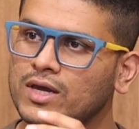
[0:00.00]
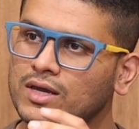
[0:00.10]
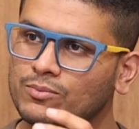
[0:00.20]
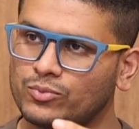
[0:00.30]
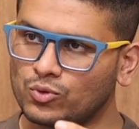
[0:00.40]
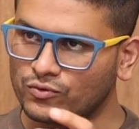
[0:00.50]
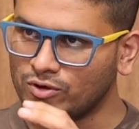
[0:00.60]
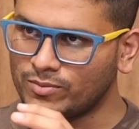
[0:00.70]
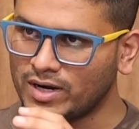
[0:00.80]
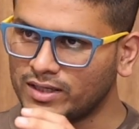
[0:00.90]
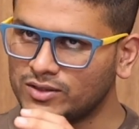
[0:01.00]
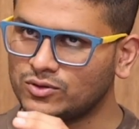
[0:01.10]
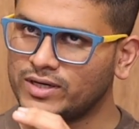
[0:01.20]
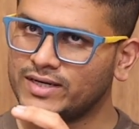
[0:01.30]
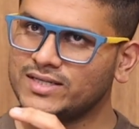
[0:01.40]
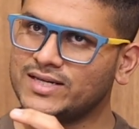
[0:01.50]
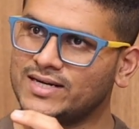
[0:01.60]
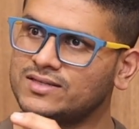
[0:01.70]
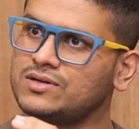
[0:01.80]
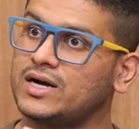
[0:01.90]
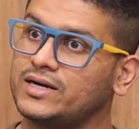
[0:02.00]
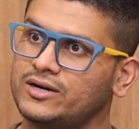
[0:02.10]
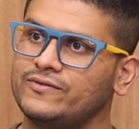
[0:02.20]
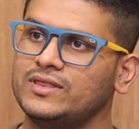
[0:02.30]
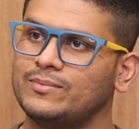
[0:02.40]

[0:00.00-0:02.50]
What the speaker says: improve your practice, or at least get started with the